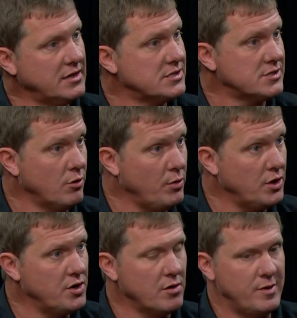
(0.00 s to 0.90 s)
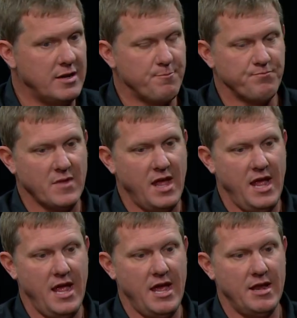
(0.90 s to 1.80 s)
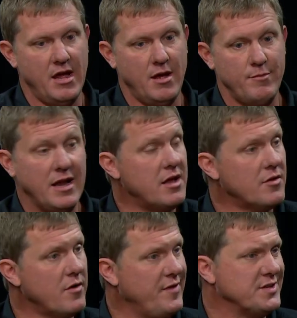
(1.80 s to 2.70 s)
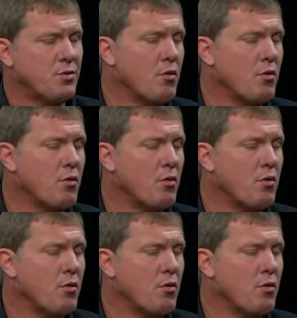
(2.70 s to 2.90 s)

the Snowball Derby and uh, many other events.